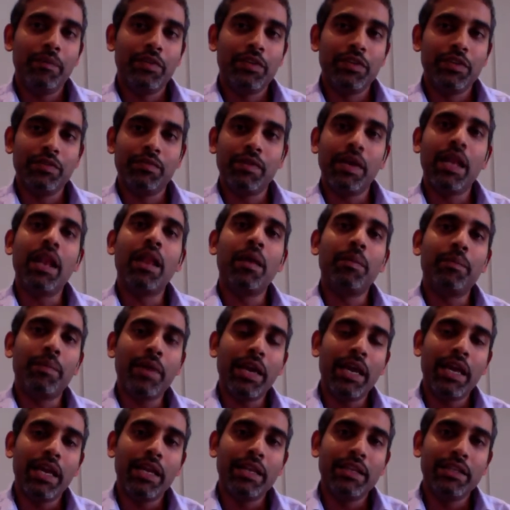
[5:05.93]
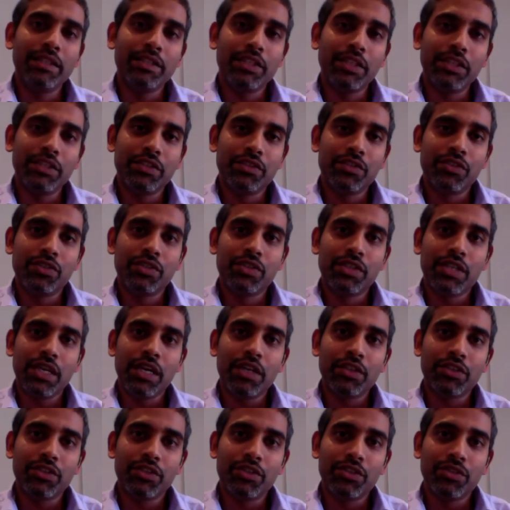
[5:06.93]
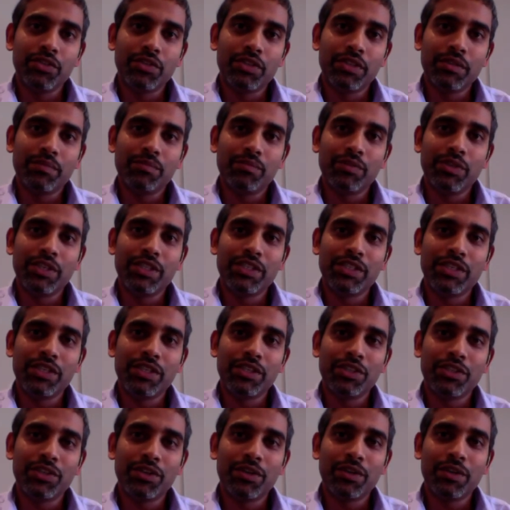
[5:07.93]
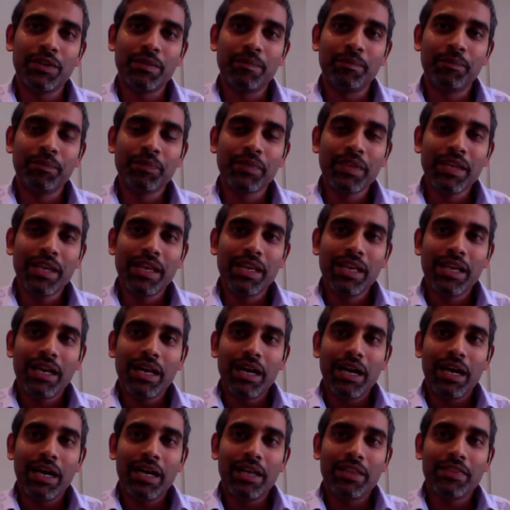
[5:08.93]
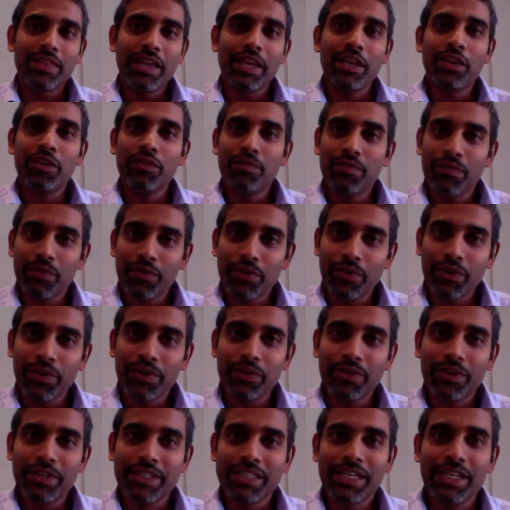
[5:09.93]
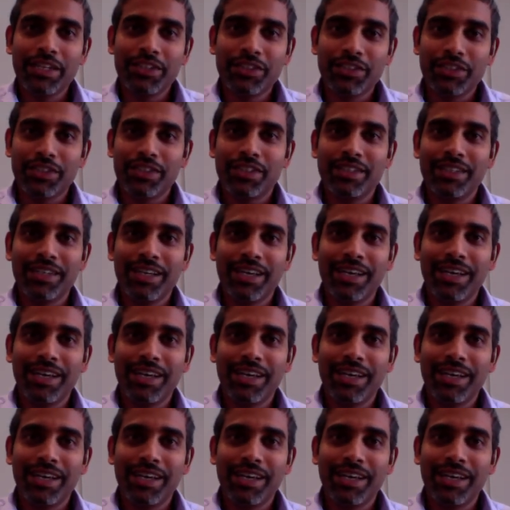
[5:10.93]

develop and indeed start to do some research on. Thank you for your attention.